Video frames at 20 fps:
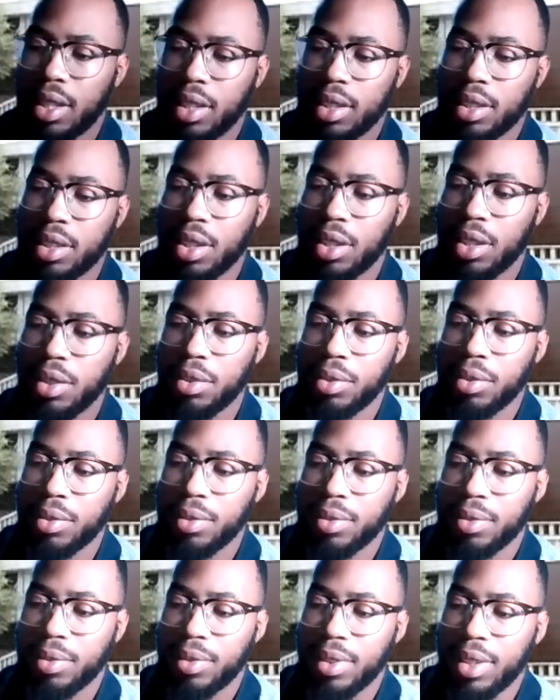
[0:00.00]
So,
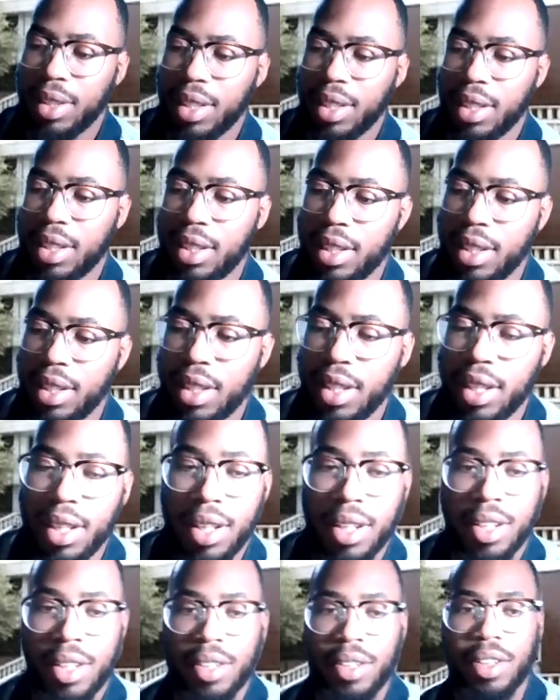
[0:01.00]

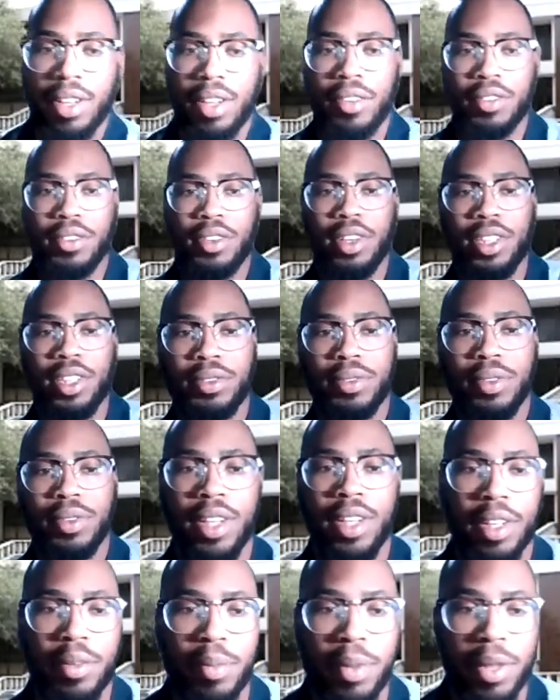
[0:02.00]
of course, we're
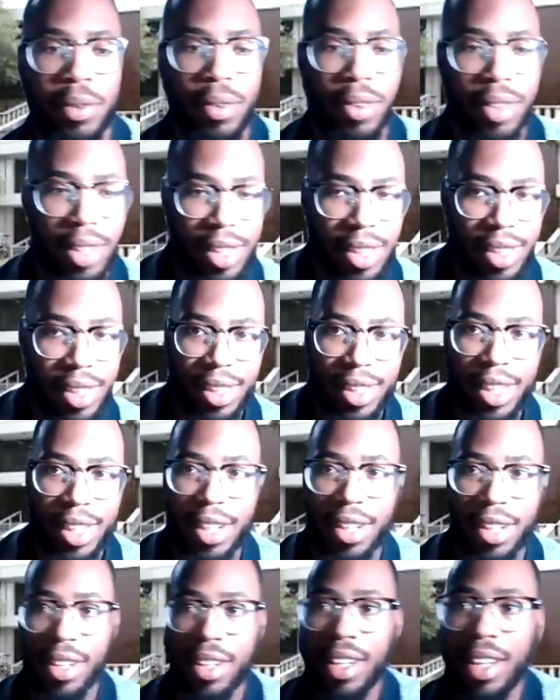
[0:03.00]
going to be realistic
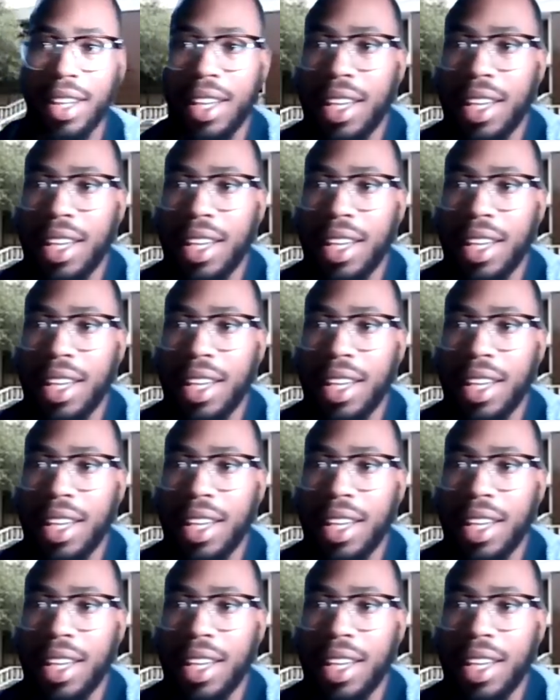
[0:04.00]
here.